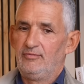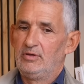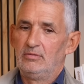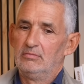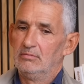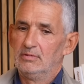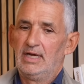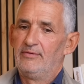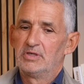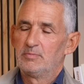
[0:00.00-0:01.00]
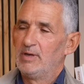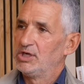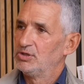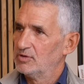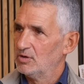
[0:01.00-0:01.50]
if you have a
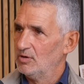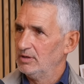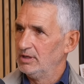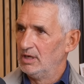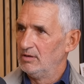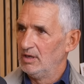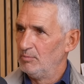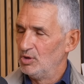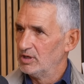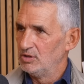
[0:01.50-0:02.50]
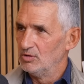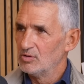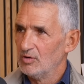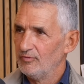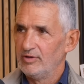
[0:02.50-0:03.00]
splash of, you know, milk in your
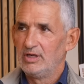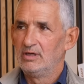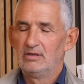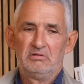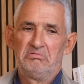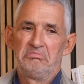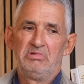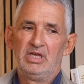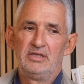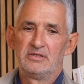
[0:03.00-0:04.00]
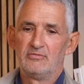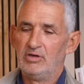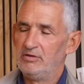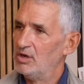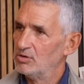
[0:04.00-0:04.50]
coffee, it's
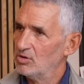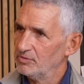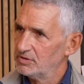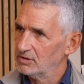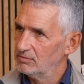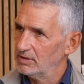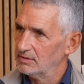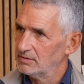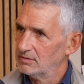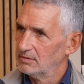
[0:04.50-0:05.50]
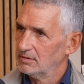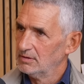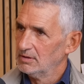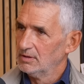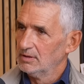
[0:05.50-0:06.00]
really no consequence,
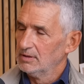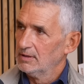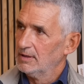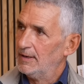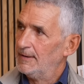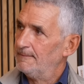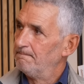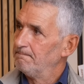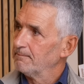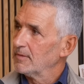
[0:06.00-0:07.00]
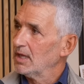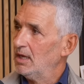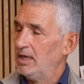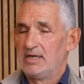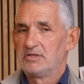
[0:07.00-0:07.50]
mm-hmm. um,
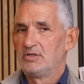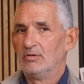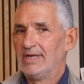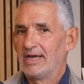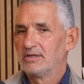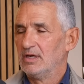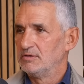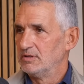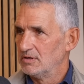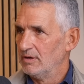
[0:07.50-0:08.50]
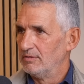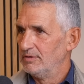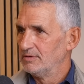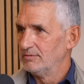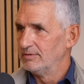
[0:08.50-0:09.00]
unless you're lactose
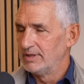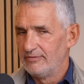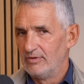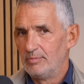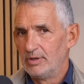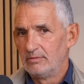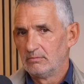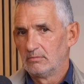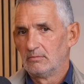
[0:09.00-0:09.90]
intolerant or whatever. But